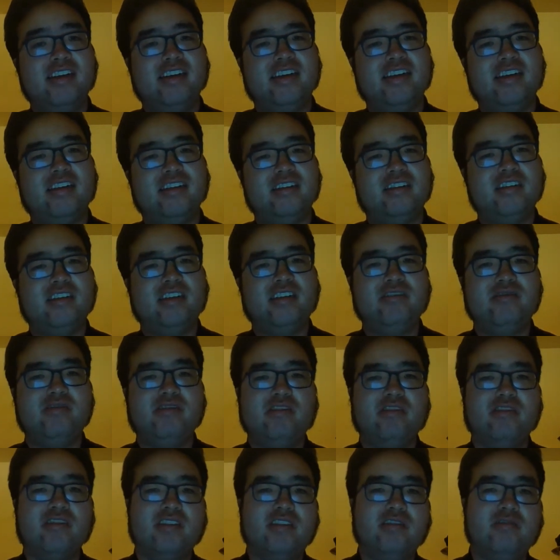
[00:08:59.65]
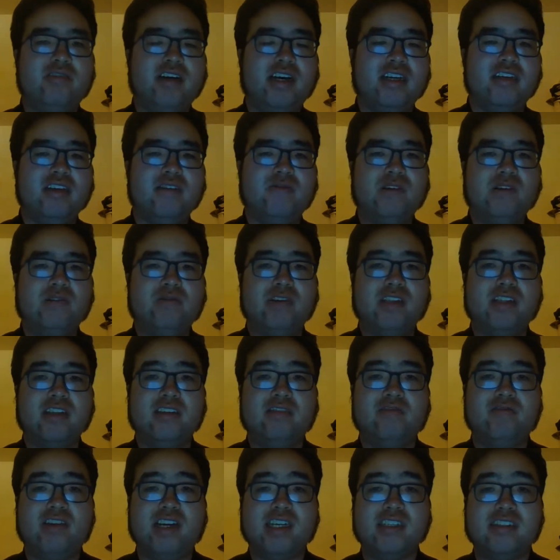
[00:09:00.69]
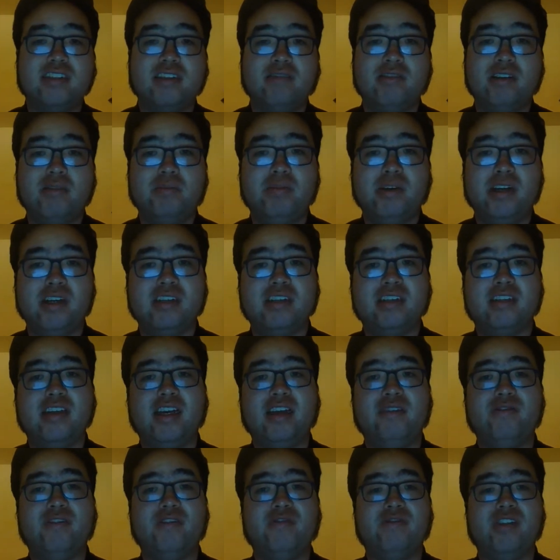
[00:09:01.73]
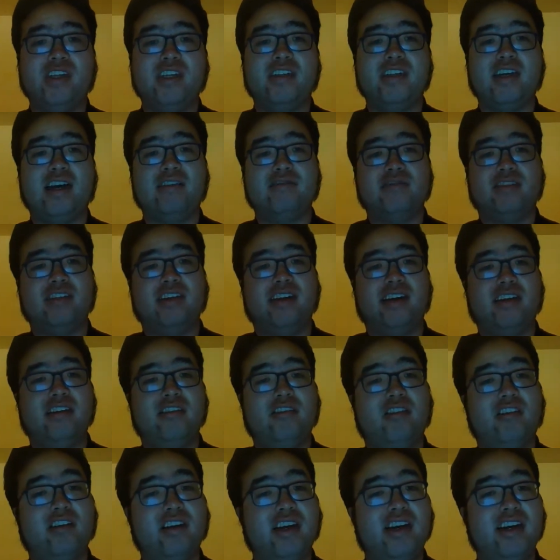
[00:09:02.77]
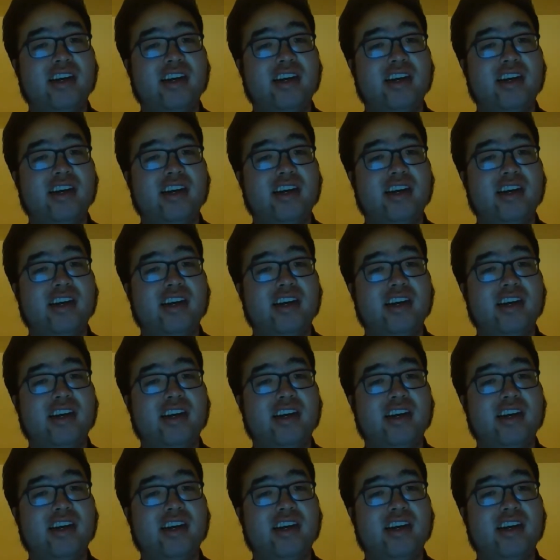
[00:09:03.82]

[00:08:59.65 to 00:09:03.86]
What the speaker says: he continued north to rendezvous with the rest of the British naval fleet outside Long